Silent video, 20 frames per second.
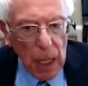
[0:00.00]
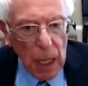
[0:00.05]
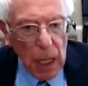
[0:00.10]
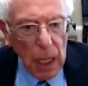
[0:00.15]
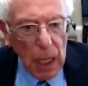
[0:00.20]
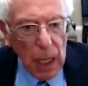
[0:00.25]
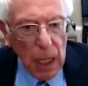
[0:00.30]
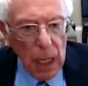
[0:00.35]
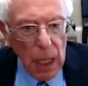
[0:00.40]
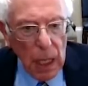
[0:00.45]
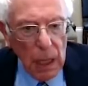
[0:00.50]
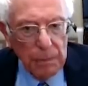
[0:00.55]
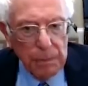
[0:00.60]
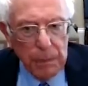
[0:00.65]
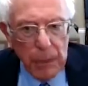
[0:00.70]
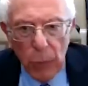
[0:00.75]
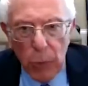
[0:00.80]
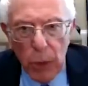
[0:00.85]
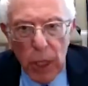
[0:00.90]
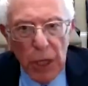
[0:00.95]
Uh,
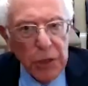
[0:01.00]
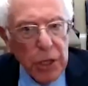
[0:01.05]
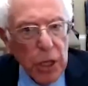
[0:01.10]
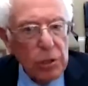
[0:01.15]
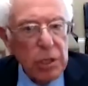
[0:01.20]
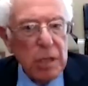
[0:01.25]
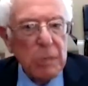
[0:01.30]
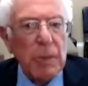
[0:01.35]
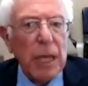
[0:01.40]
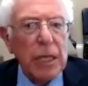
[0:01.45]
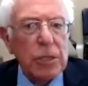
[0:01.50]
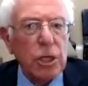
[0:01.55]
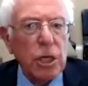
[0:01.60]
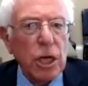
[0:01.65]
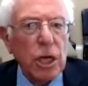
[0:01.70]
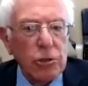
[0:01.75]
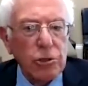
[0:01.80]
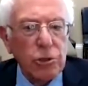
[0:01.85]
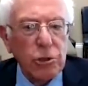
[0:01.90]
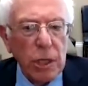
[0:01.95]
we are the only major
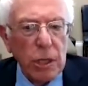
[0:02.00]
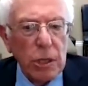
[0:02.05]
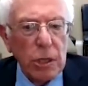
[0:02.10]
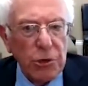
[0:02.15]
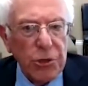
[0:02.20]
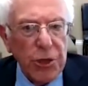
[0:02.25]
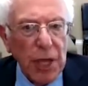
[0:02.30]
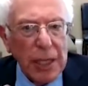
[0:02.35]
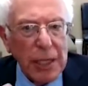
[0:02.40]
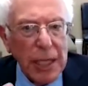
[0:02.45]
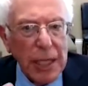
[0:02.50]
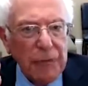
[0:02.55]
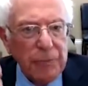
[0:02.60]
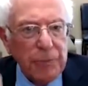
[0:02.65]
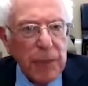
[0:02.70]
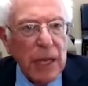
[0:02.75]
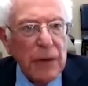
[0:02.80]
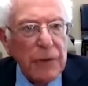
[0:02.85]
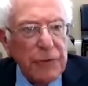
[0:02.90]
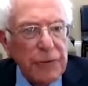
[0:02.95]
country on earth not to have
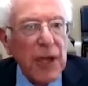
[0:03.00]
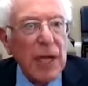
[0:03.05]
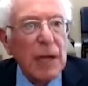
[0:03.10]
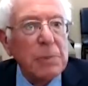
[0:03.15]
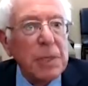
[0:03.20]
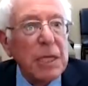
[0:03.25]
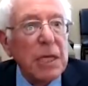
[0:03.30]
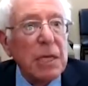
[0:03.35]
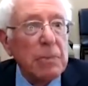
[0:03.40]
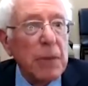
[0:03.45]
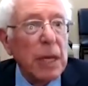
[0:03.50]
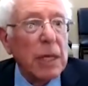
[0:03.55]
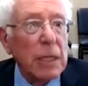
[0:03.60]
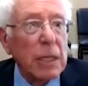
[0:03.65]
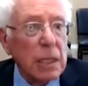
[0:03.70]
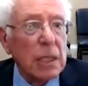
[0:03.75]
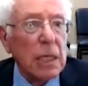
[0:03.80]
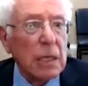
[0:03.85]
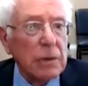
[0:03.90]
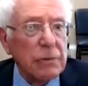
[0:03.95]
paid family and
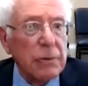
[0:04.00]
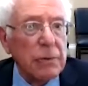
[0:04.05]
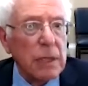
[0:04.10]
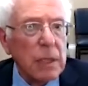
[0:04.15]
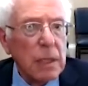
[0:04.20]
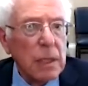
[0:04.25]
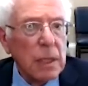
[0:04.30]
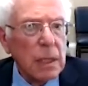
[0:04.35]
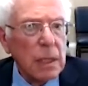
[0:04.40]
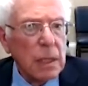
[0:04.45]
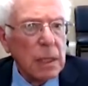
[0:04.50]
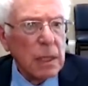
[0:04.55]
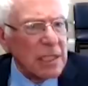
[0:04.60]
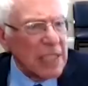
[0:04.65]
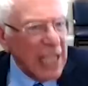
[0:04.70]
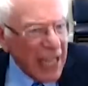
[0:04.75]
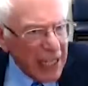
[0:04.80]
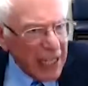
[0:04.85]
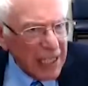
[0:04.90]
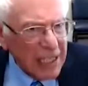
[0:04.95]
medical leave.
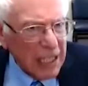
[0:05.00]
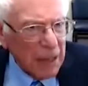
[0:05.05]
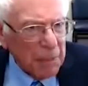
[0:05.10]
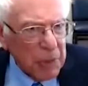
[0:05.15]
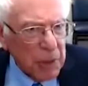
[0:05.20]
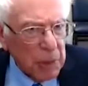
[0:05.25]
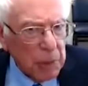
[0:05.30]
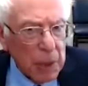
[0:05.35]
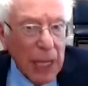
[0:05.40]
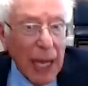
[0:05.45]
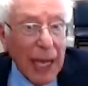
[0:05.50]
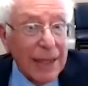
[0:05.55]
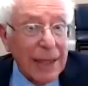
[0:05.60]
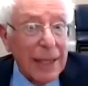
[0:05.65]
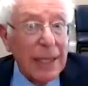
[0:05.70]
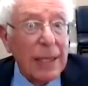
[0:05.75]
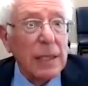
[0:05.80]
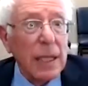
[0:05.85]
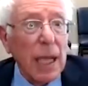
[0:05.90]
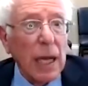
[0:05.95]
Is that acceptable? I
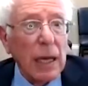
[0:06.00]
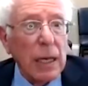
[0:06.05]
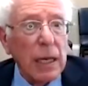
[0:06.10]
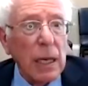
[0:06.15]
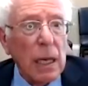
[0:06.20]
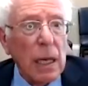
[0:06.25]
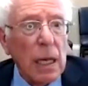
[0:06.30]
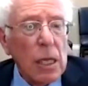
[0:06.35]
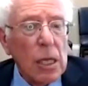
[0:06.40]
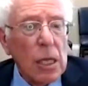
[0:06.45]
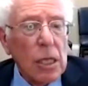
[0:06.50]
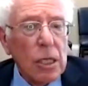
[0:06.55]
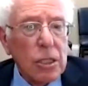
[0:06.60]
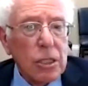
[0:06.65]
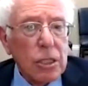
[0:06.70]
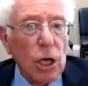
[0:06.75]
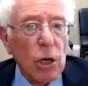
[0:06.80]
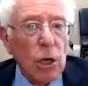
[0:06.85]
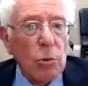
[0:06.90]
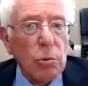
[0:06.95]
think not. Yeah.
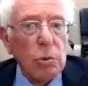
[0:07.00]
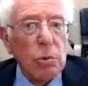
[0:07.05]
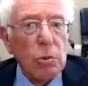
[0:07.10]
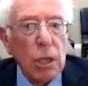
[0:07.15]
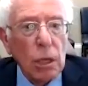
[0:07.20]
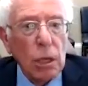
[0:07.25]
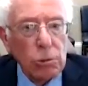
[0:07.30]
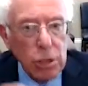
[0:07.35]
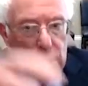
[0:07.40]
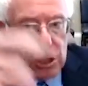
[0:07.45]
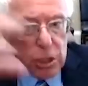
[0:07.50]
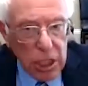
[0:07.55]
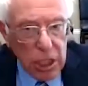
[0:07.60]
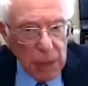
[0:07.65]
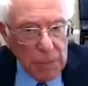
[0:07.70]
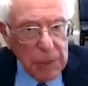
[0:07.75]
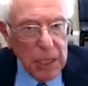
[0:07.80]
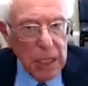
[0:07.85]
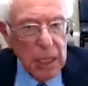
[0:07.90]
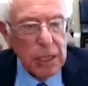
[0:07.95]
So those are
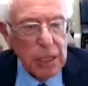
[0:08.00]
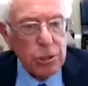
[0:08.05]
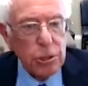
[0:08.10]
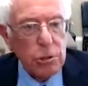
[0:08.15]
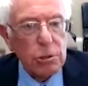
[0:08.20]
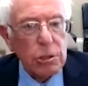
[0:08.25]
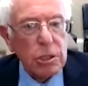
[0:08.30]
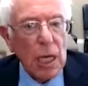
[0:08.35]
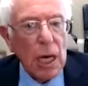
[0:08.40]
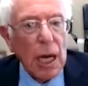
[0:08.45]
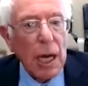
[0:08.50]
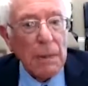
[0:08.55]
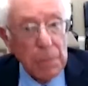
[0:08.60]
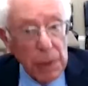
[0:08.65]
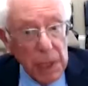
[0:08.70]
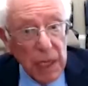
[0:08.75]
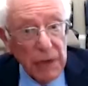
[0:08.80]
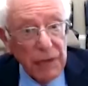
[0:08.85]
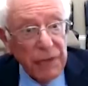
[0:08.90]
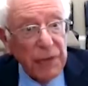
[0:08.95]
some of the issues that I
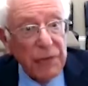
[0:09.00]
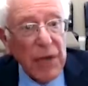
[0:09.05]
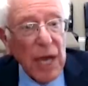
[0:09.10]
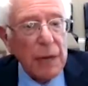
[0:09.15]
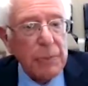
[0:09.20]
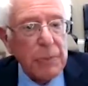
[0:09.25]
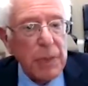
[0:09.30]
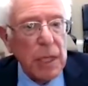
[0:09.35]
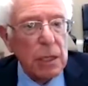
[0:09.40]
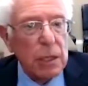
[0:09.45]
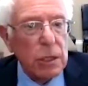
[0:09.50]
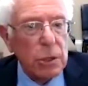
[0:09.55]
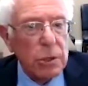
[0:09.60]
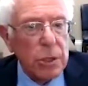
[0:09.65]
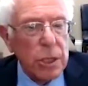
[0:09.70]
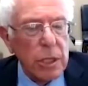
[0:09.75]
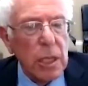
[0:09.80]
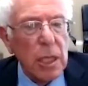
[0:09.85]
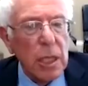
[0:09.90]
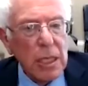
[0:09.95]
believe have got to be
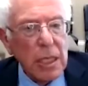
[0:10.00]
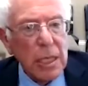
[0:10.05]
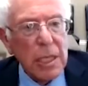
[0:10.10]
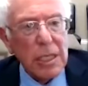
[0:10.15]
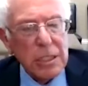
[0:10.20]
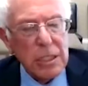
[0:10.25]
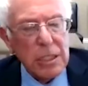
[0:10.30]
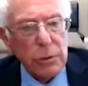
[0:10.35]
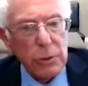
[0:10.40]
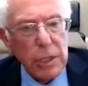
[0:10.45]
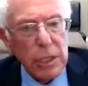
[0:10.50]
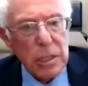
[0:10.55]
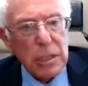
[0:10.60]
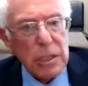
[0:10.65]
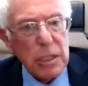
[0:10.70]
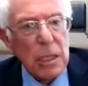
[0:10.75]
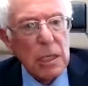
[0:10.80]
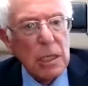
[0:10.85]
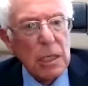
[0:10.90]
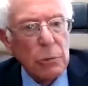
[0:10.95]
included in a
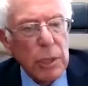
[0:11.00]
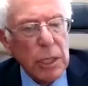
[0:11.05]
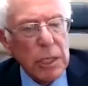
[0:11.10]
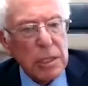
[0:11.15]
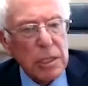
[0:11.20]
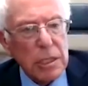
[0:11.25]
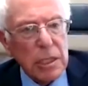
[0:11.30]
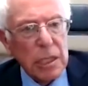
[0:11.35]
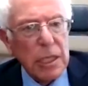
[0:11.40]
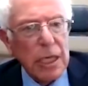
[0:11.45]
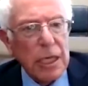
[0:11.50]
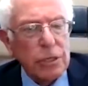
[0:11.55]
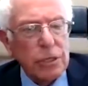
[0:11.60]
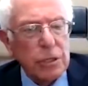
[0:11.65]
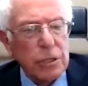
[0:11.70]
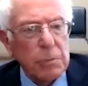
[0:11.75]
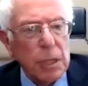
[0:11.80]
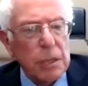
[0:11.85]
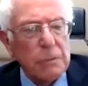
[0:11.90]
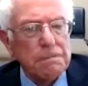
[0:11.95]
serious
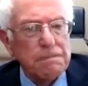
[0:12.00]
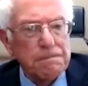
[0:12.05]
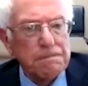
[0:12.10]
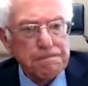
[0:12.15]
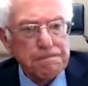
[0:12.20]
reconciliation bill.